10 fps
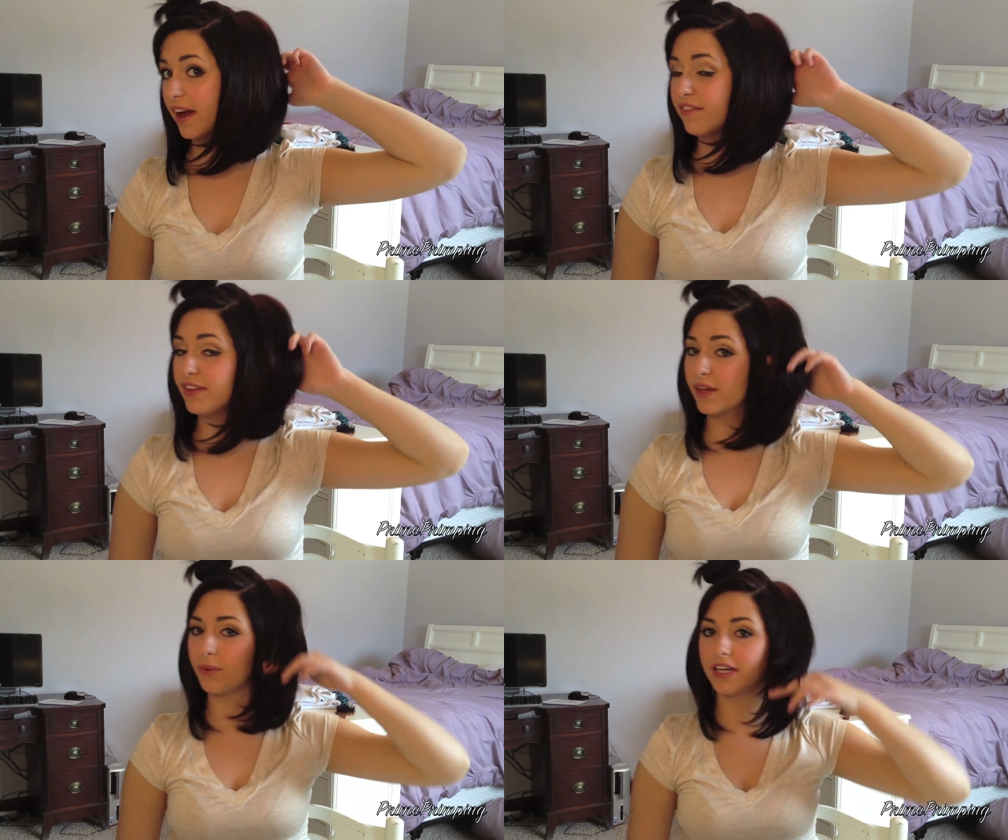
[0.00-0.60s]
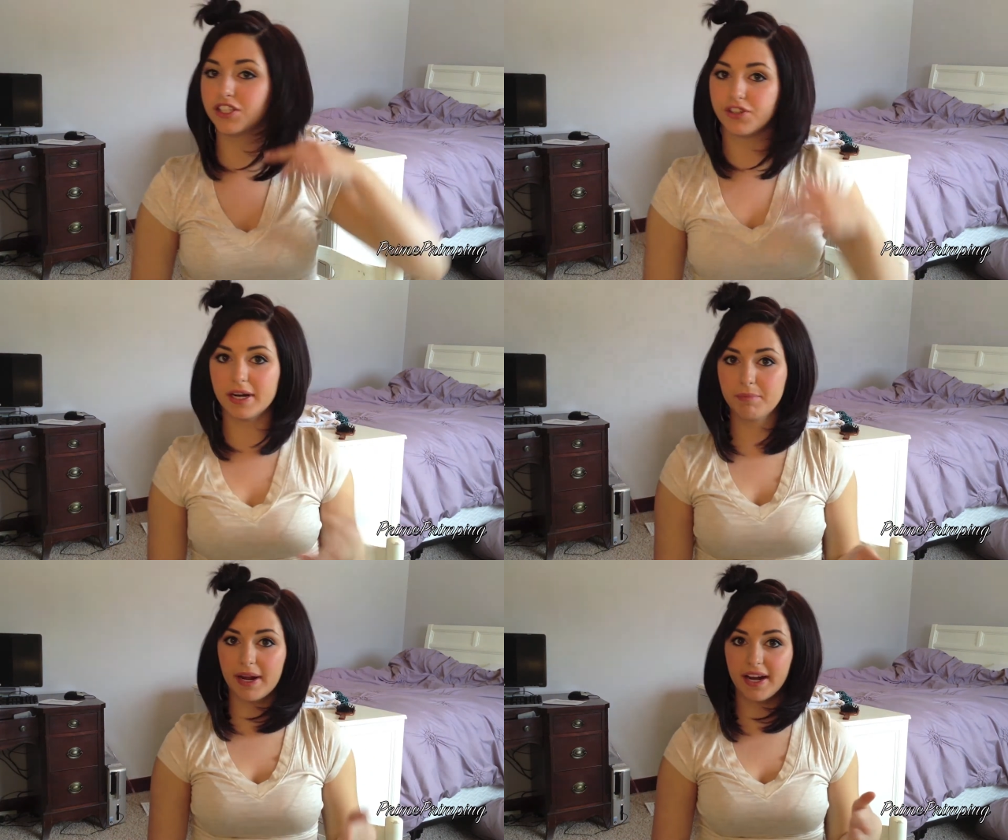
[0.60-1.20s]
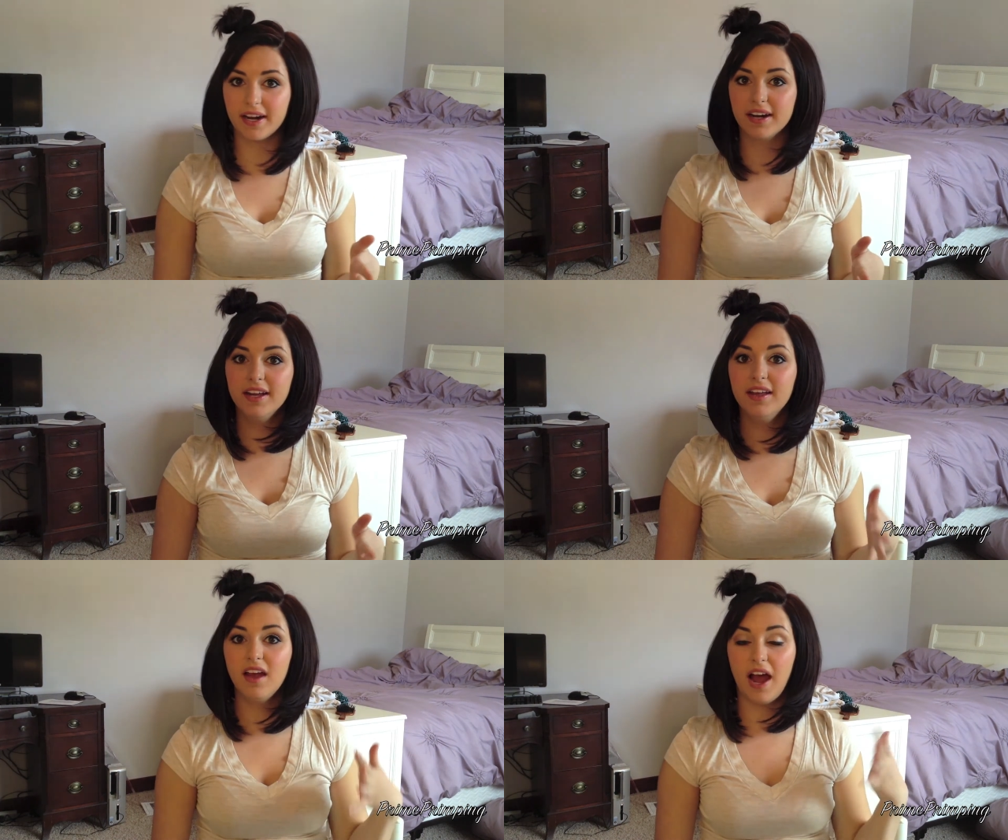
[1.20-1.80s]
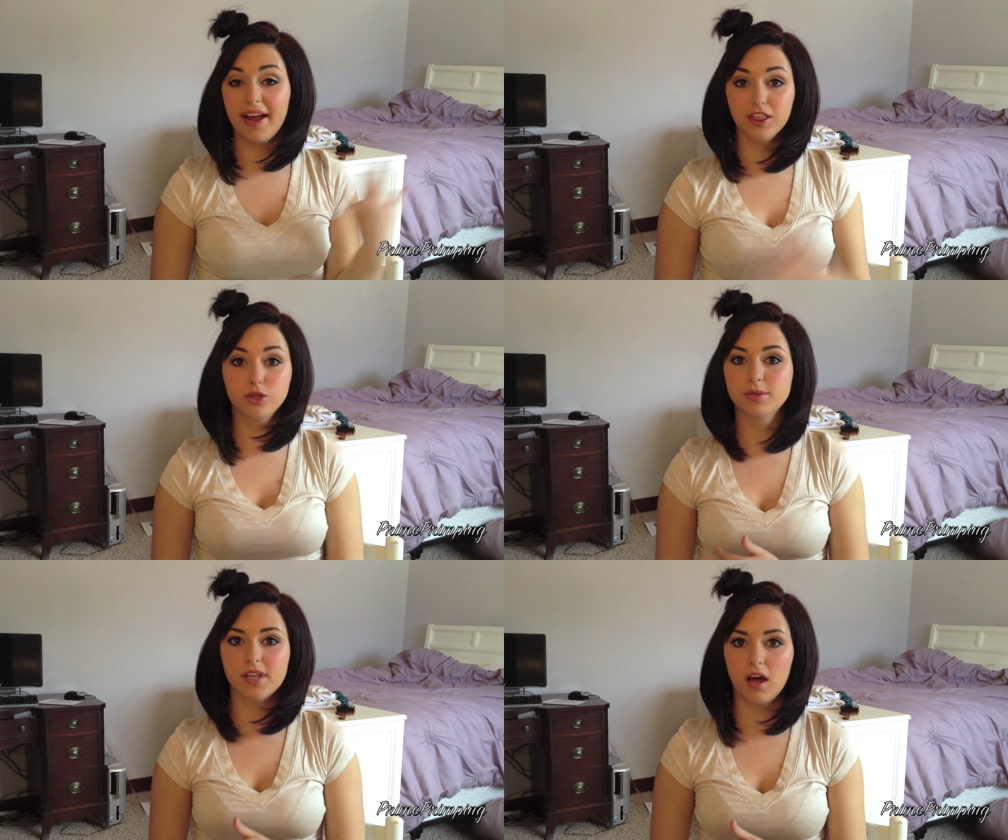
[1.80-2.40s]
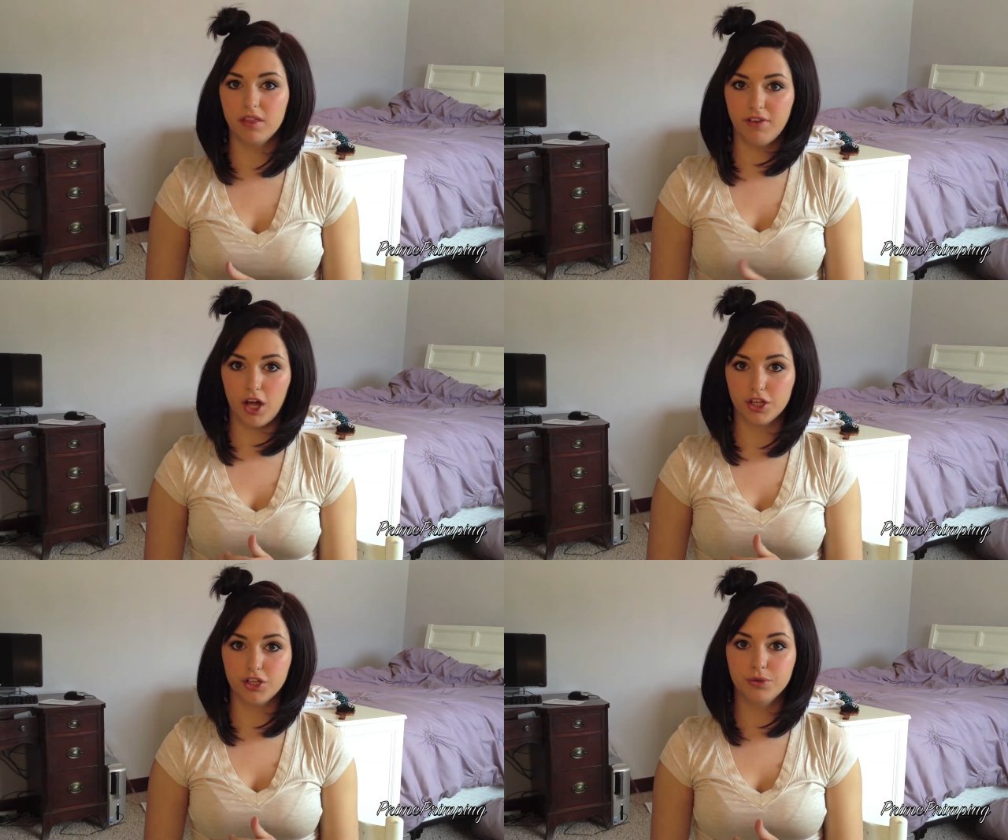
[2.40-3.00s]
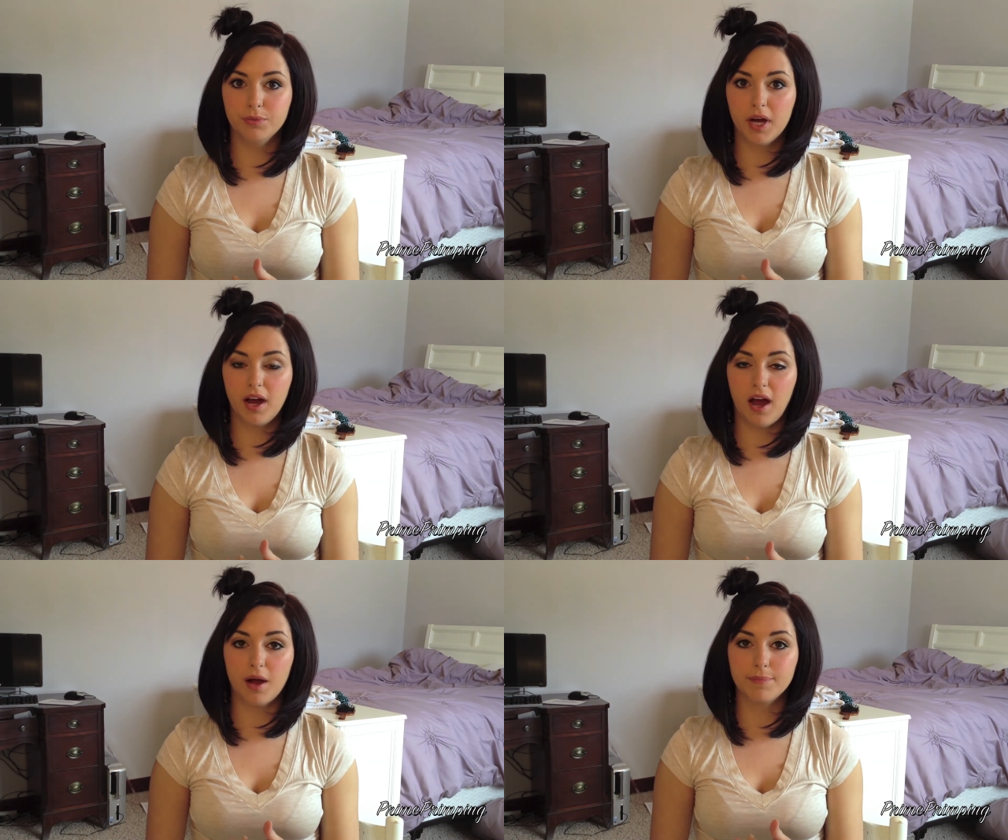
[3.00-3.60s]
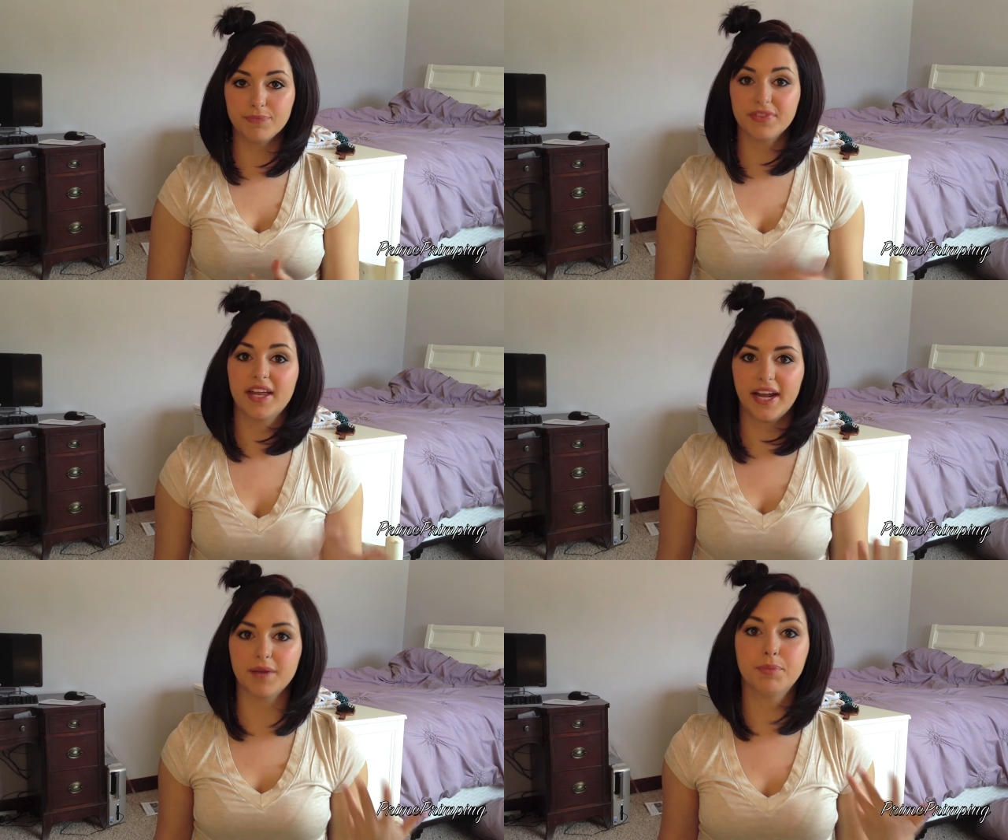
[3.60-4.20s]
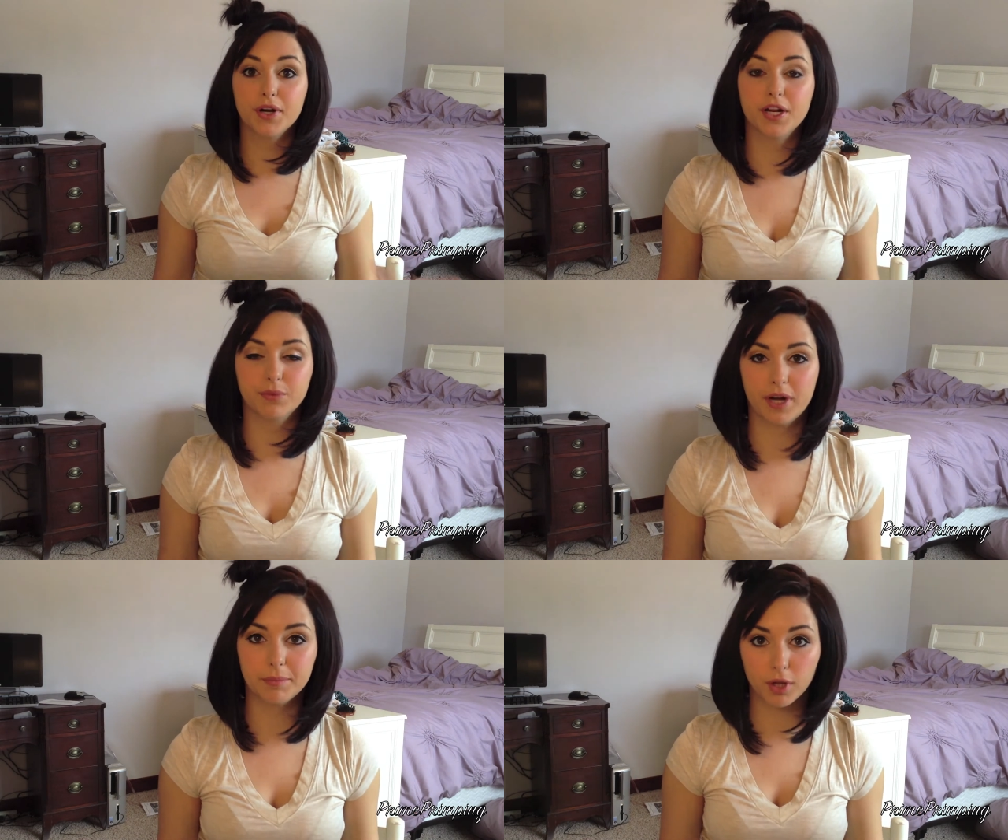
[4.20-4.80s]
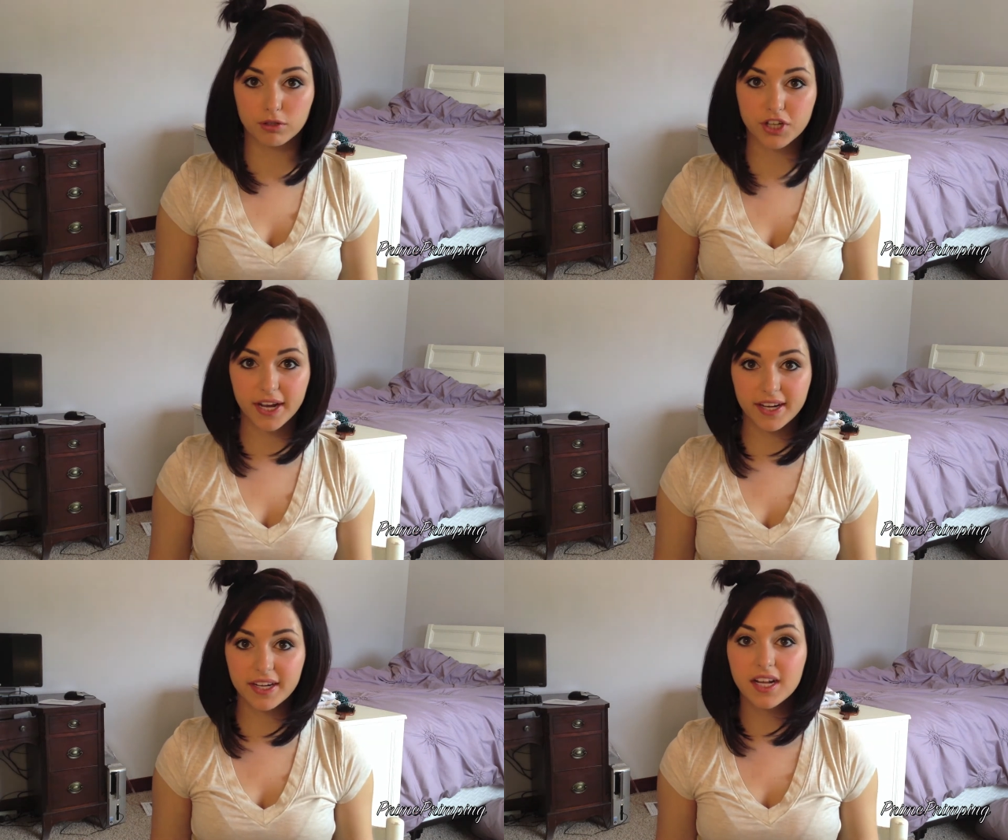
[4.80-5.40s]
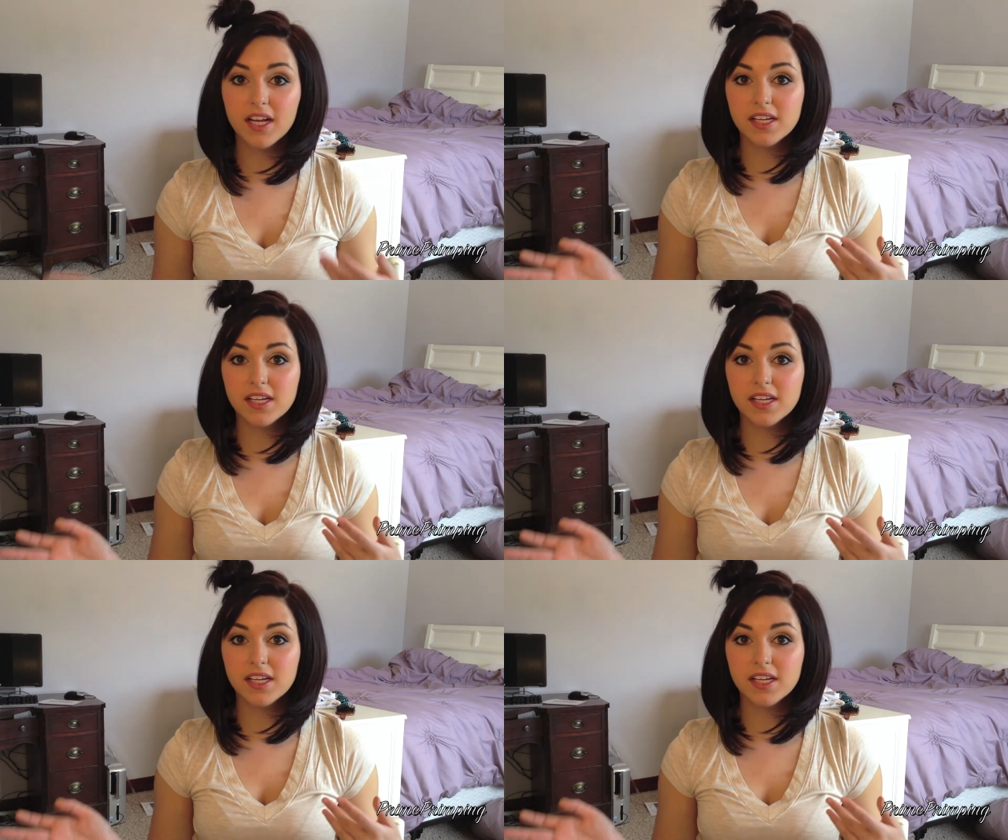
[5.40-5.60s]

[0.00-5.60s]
I feel like when I straighten my hair, I lose all the volume that I put in when I blow dried it.